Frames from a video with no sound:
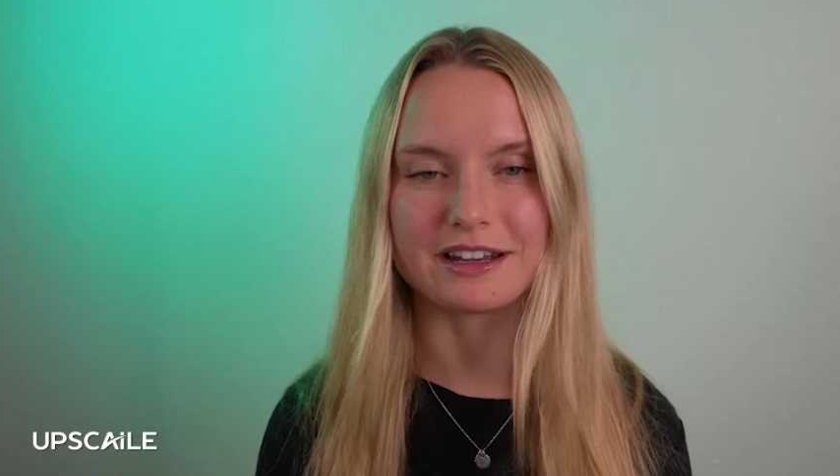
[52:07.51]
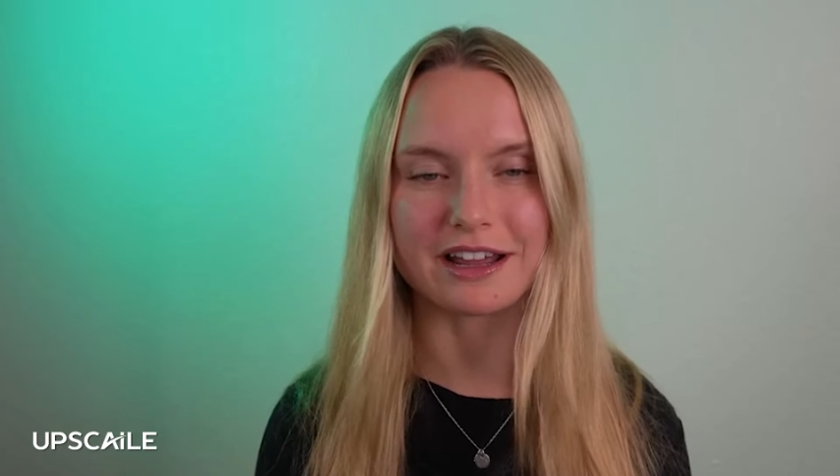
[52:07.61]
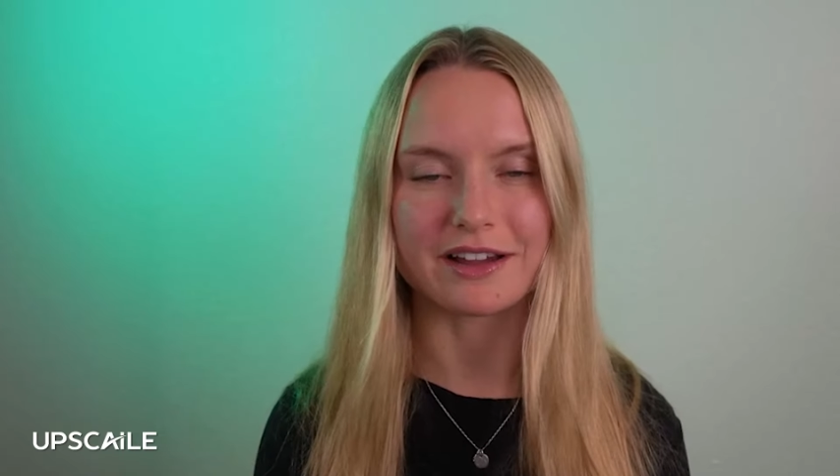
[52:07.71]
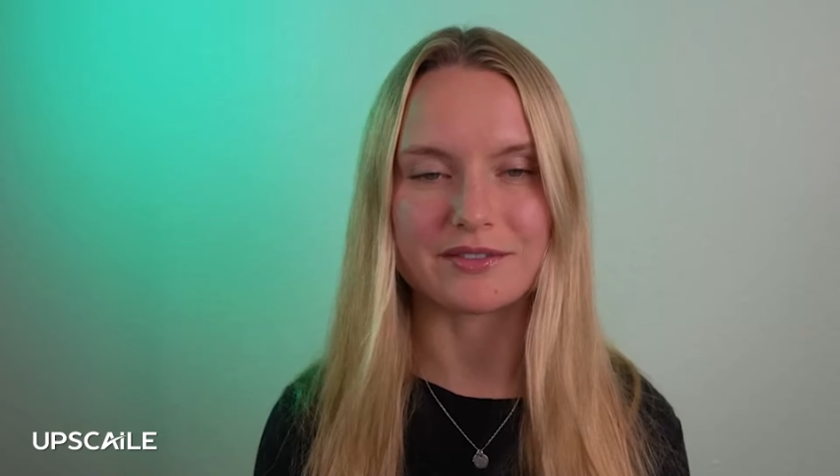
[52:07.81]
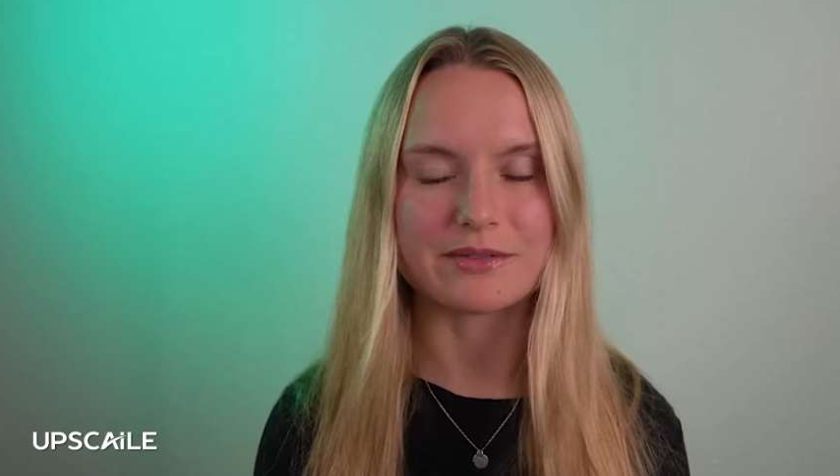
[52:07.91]
and
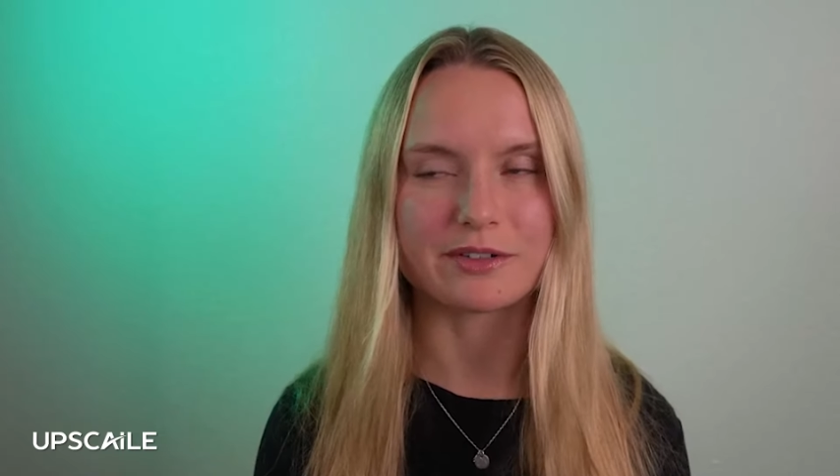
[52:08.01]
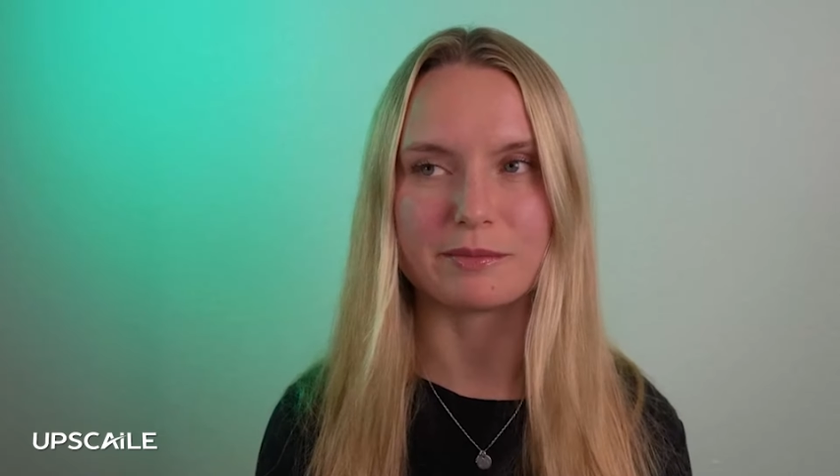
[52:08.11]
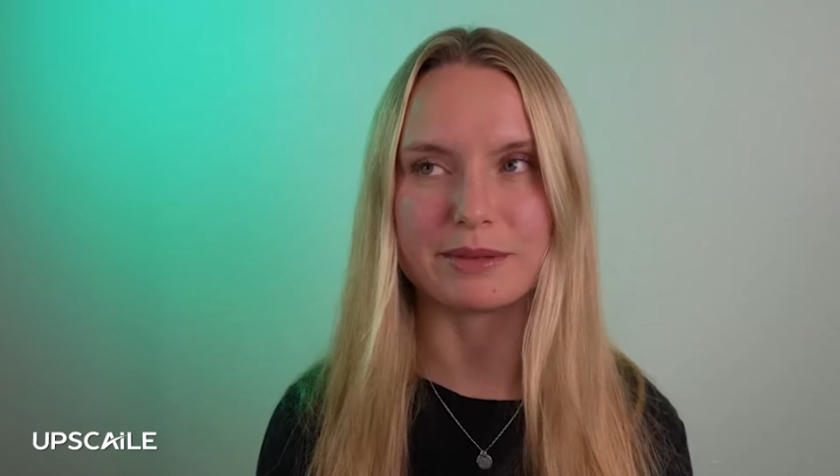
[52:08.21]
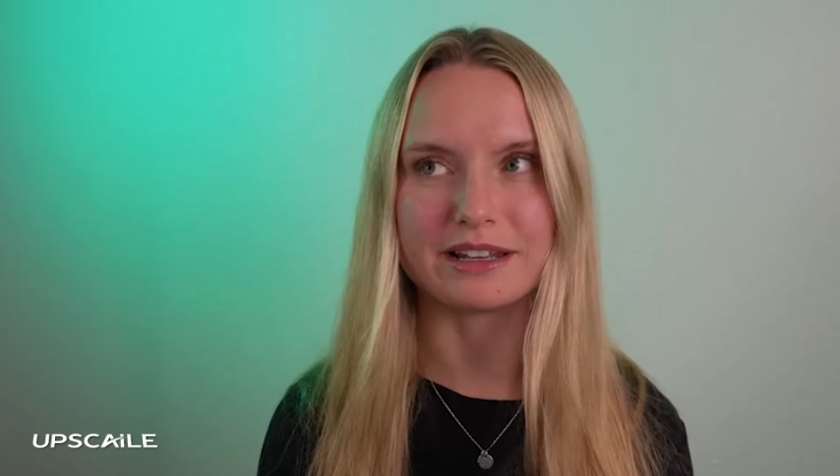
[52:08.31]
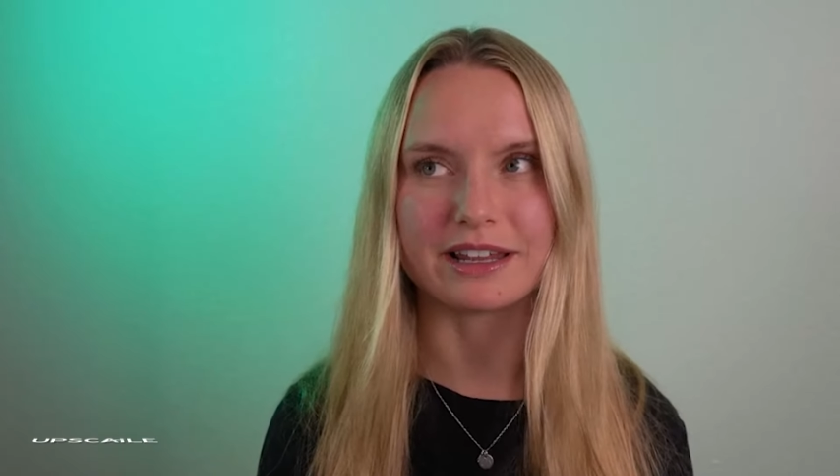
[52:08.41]
I've
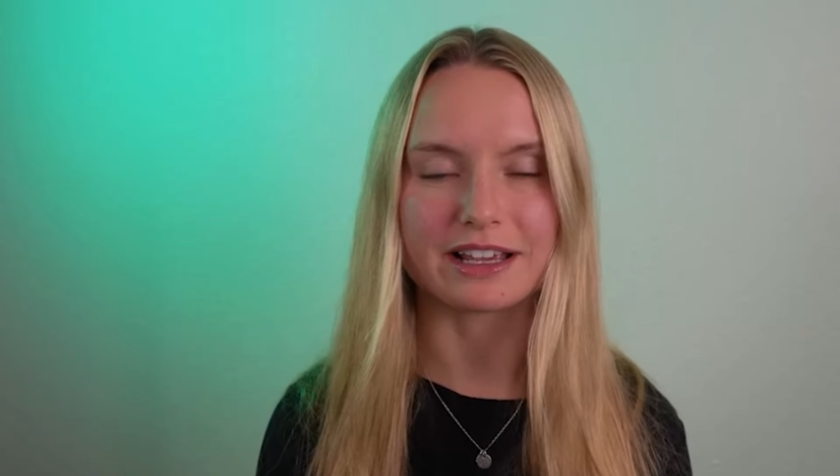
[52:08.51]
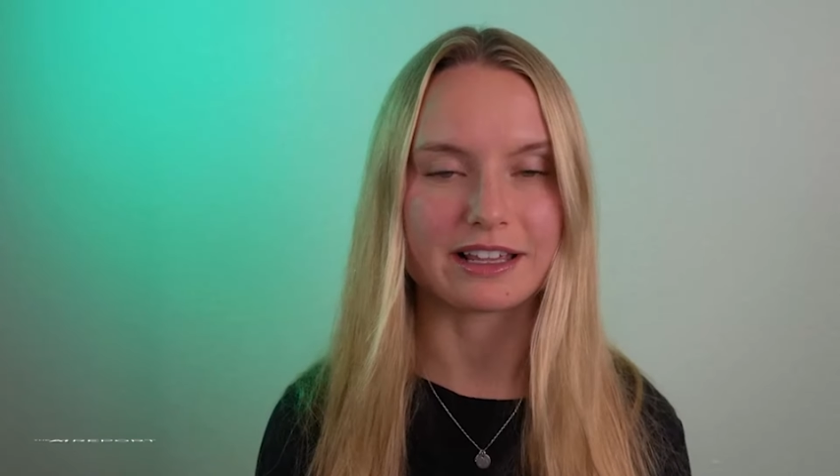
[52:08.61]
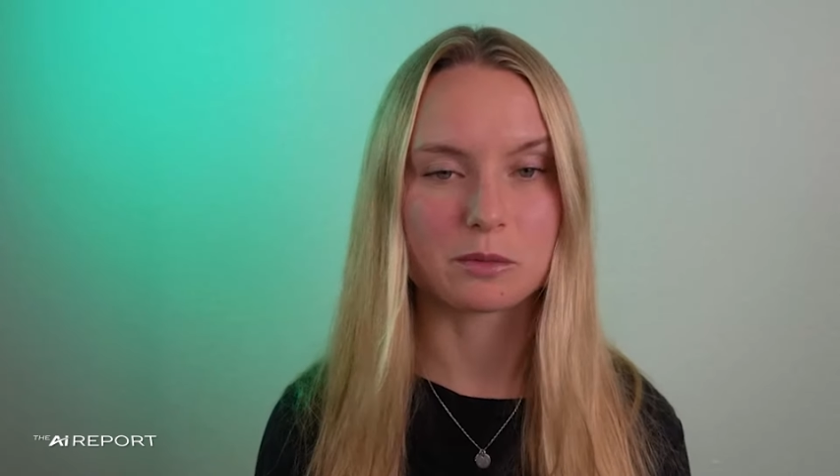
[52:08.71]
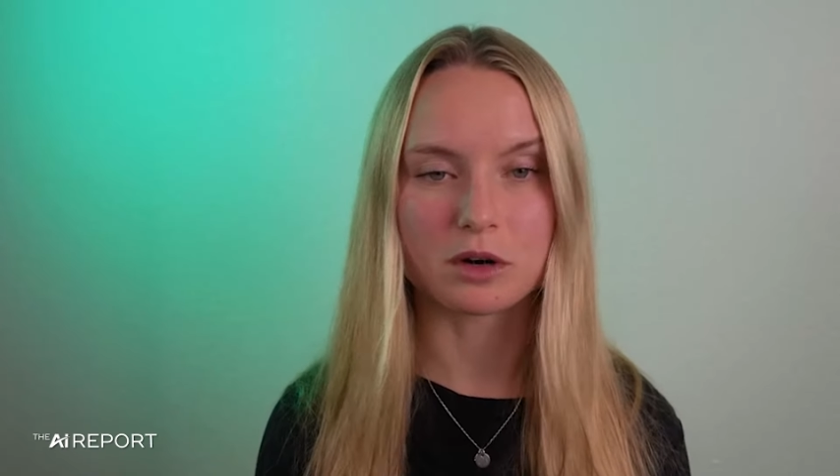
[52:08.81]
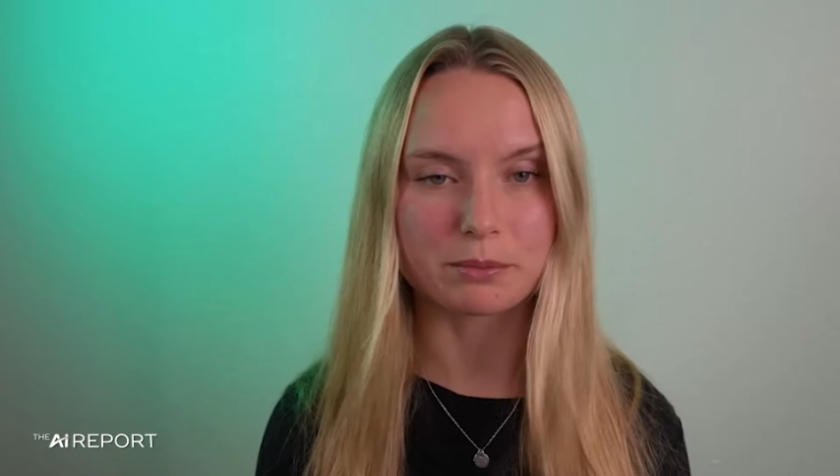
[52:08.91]
never been like
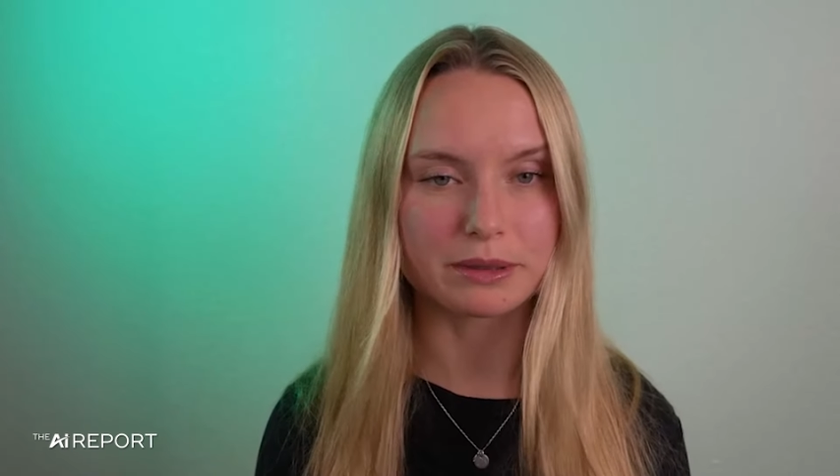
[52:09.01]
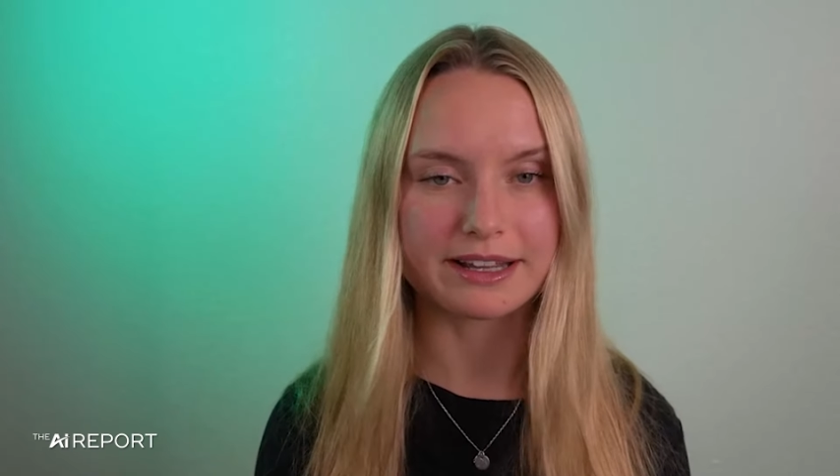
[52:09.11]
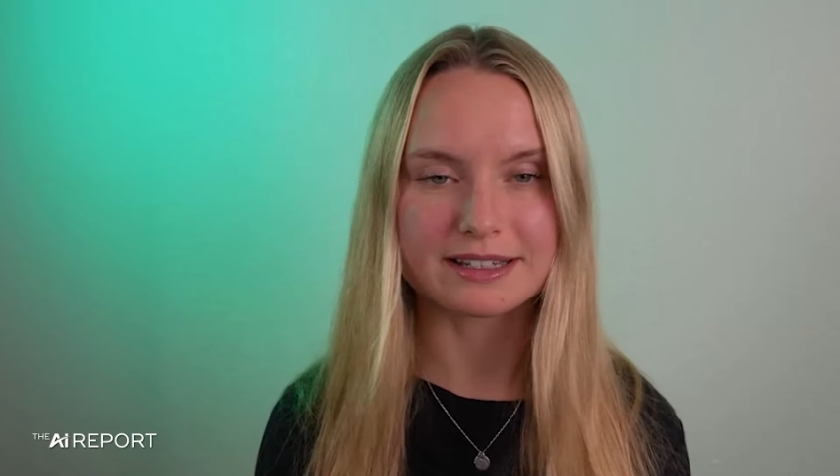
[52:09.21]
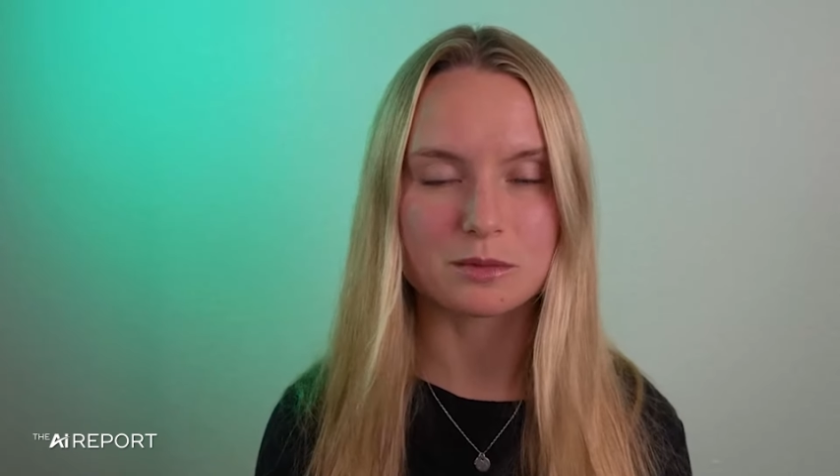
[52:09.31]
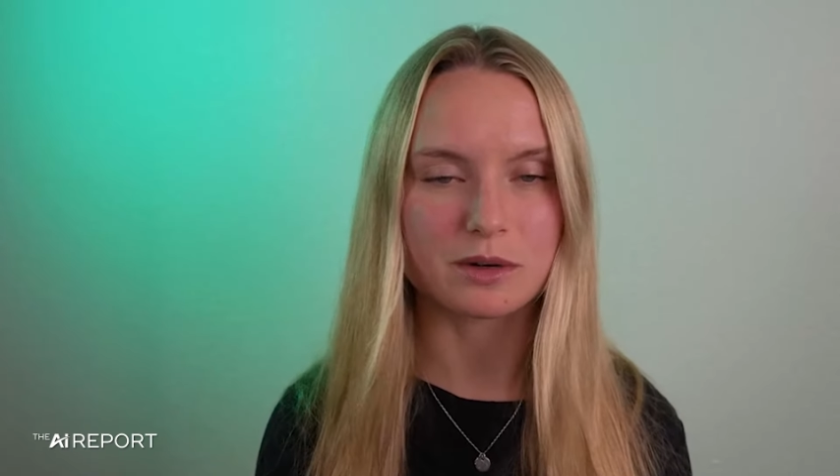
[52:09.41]
in a workplace